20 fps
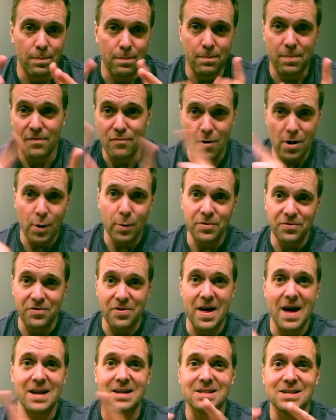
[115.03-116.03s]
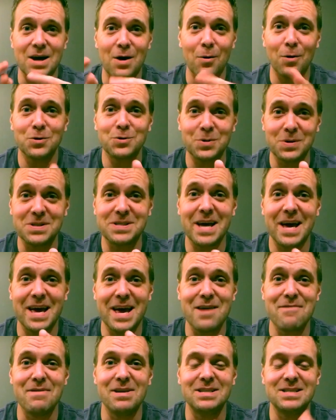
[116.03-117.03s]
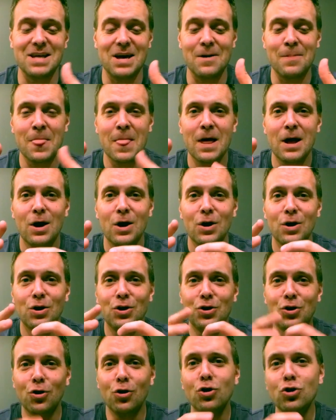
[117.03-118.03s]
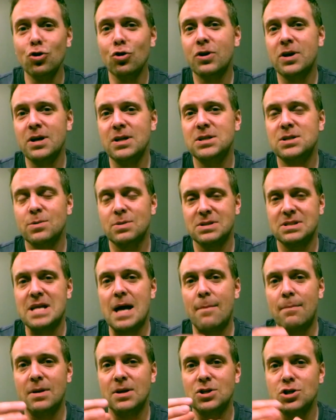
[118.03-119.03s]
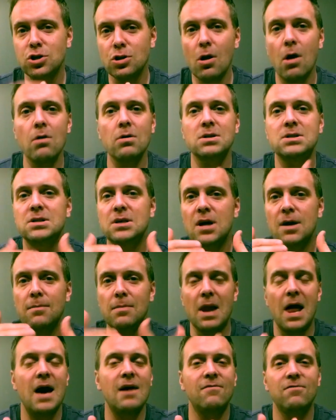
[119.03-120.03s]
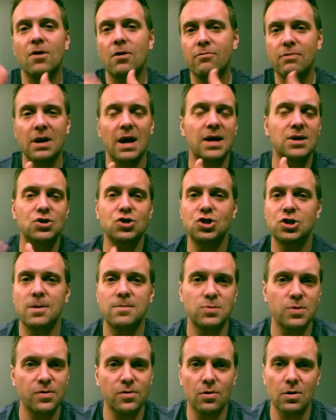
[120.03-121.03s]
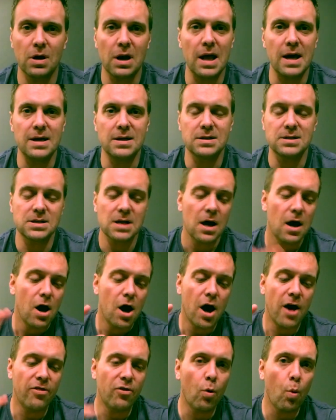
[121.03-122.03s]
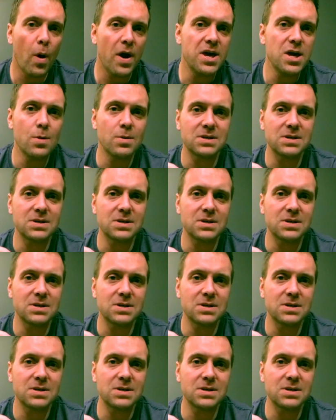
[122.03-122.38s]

before I go into the answer, what I was going to say here is that you're looking to establish long-term, lifelong relationships with your clients. And the way you